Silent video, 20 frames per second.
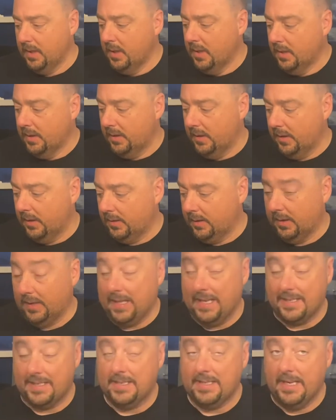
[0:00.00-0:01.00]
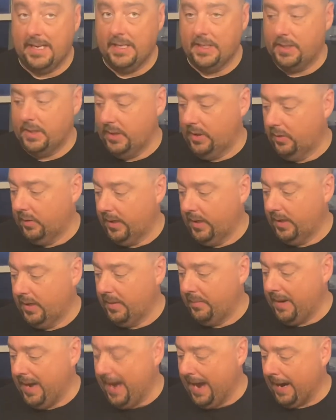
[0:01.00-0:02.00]
the less seeds that you'll get in
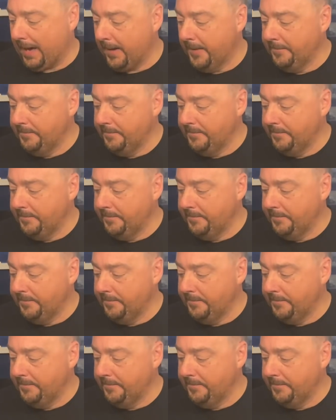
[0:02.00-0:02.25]
a pack.